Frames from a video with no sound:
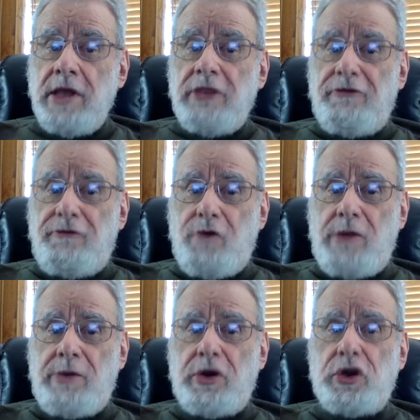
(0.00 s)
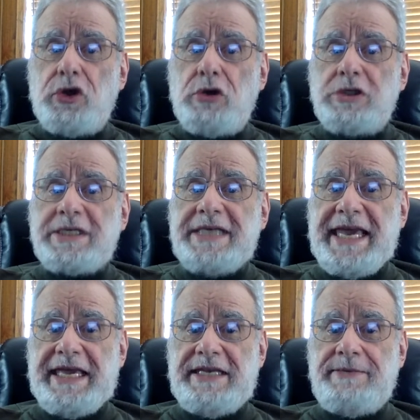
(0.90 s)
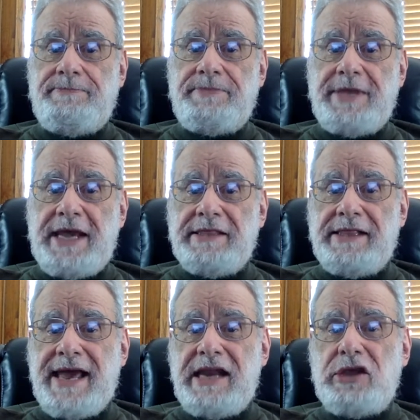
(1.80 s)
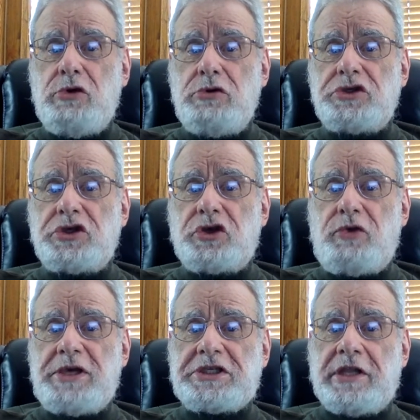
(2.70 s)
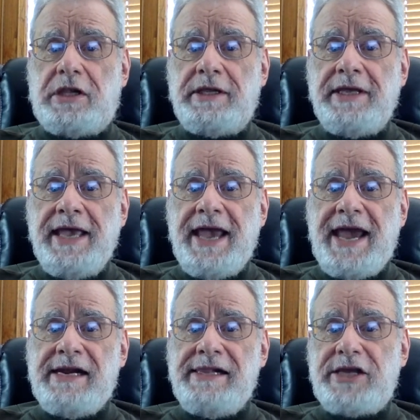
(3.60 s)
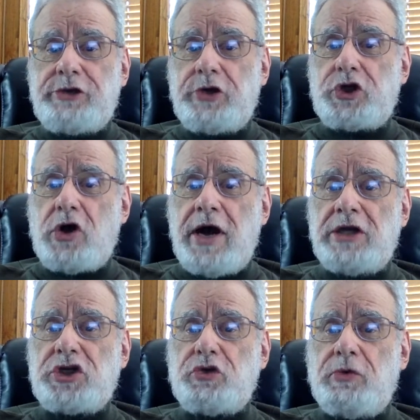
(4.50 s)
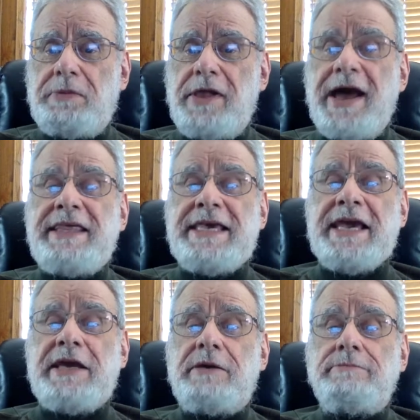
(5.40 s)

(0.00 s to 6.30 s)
The former uses heat and the latter uses a crystal and electric charge to apply the ink.